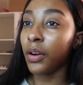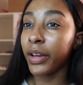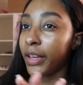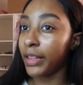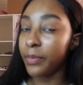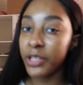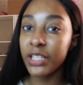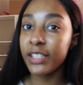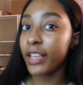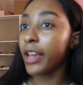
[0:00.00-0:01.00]
okay let me
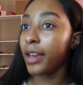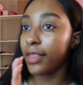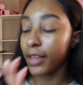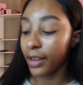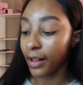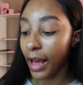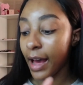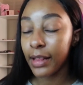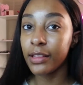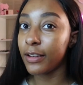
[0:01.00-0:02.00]
just say that
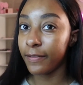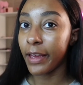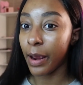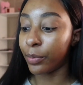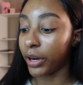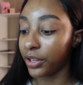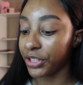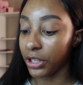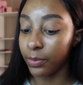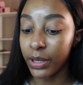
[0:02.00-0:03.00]
i love that brow
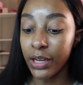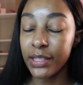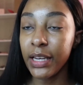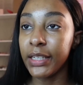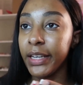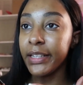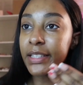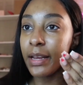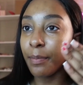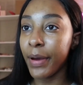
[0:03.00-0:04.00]
gel because it
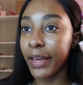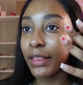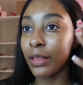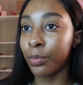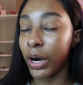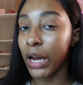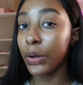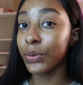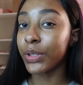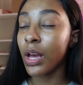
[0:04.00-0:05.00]
doesn't make the
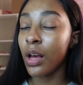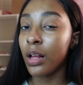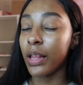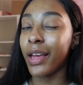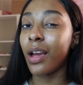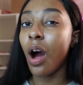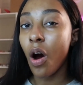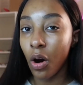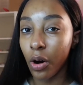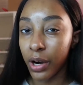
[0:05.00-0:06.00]
brows like
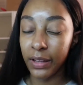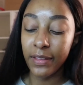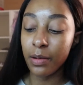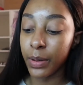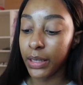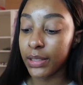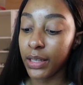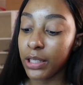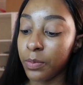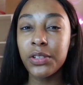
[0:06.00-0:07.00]
hard if that makes
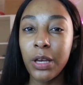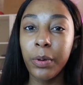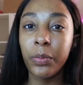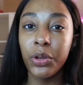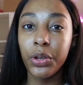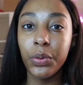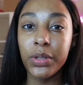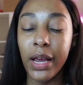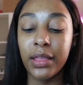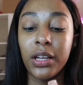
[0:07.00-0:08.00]
sense i know some people use
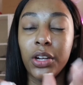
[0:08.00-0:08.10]
like